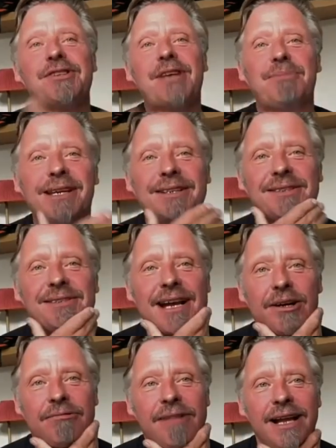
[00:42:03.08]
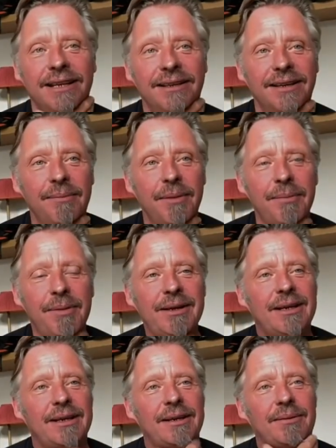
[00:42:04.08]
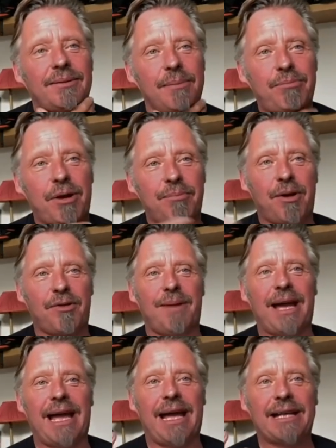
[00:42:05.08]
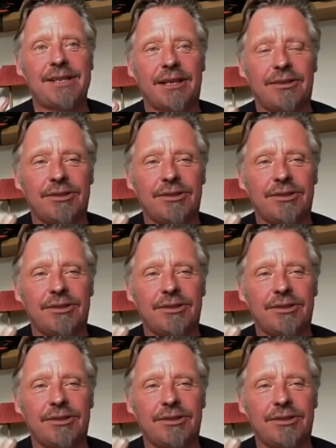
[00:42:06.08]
thing in the Dakar Rally. I remember when I broke both my hands, I